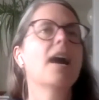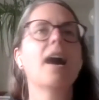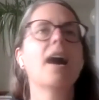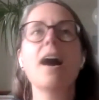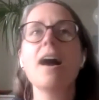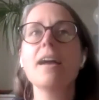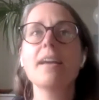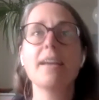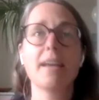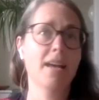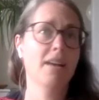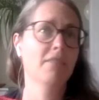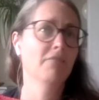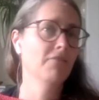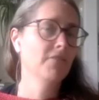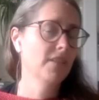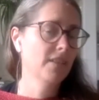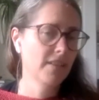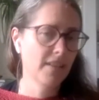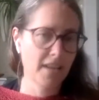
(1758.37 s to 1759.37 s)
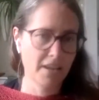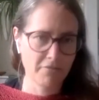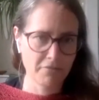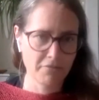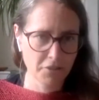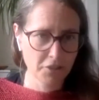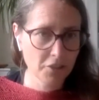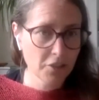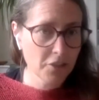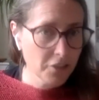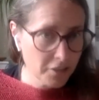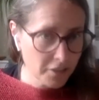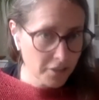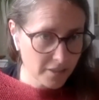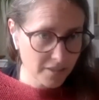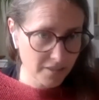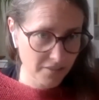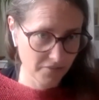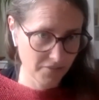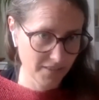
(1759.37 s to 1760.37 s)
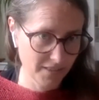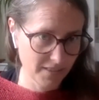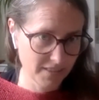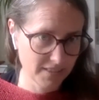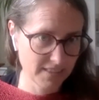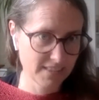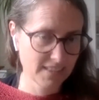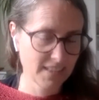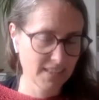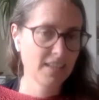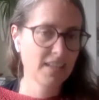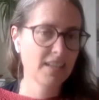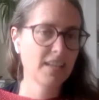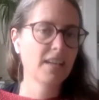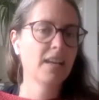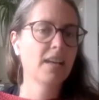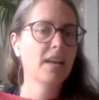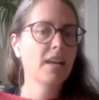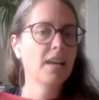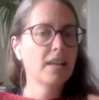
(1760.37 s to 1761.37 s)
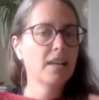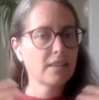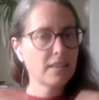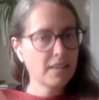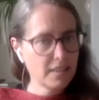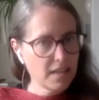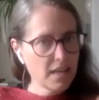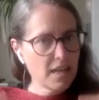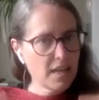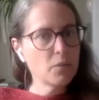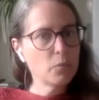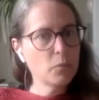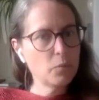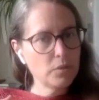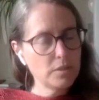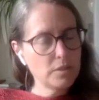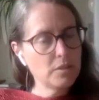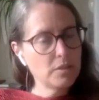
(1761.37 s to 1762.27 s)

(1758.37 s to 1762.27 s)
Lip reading: I have never heard of this, that I would